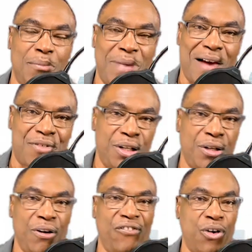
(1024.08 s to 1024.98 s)
come after
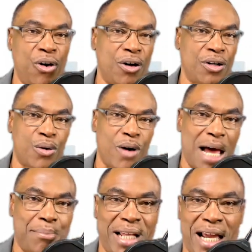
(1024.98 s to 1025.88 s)
you for the
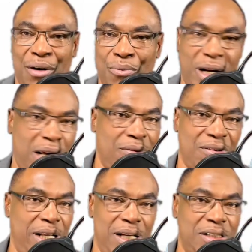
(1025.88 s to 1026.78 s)
crap that
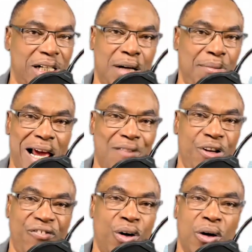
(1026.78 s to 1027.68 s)
whatever it is they're coming
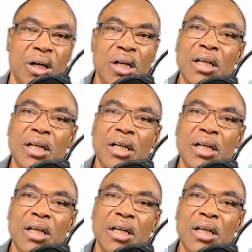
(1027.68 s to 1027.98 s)
after you for.